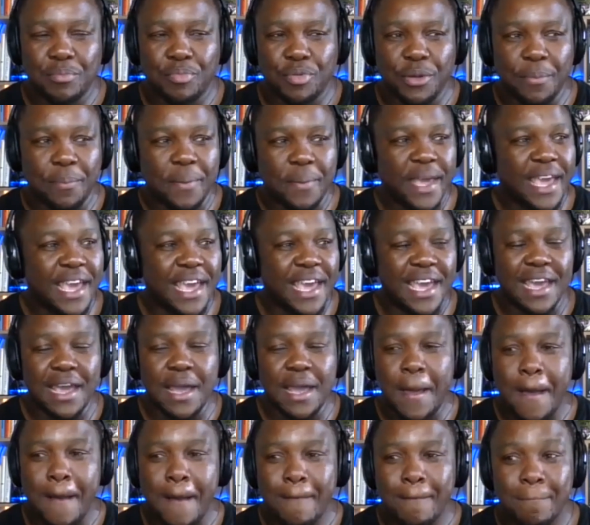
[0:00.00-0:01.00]

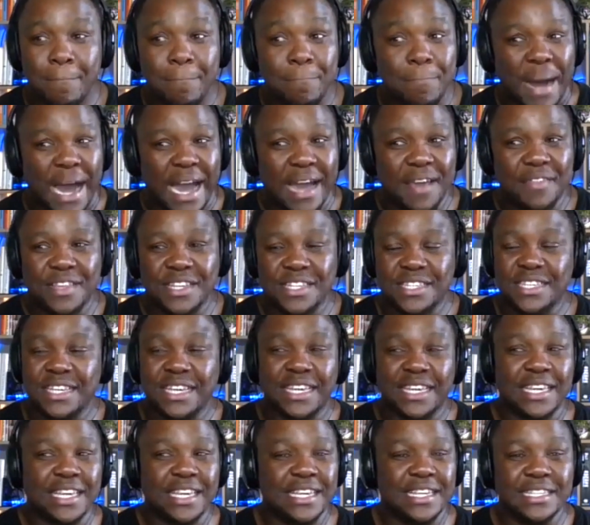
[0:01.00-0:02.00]
Prepare, buy the
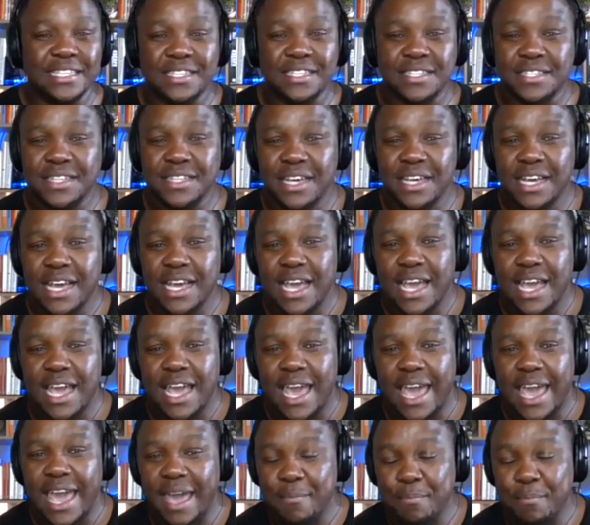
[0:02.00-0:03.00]
tickets,
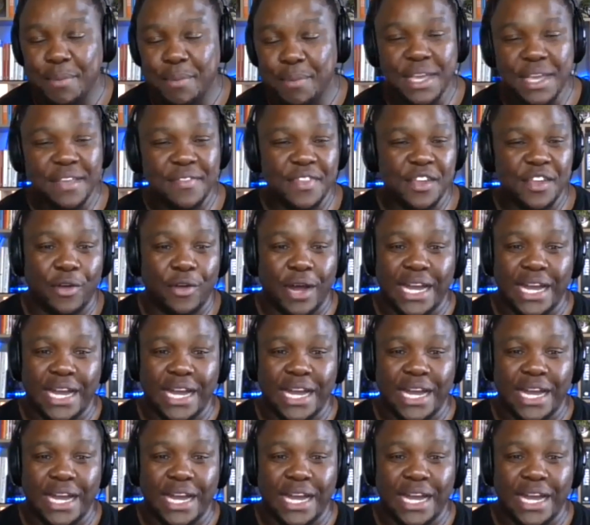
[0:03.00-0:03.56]
be in the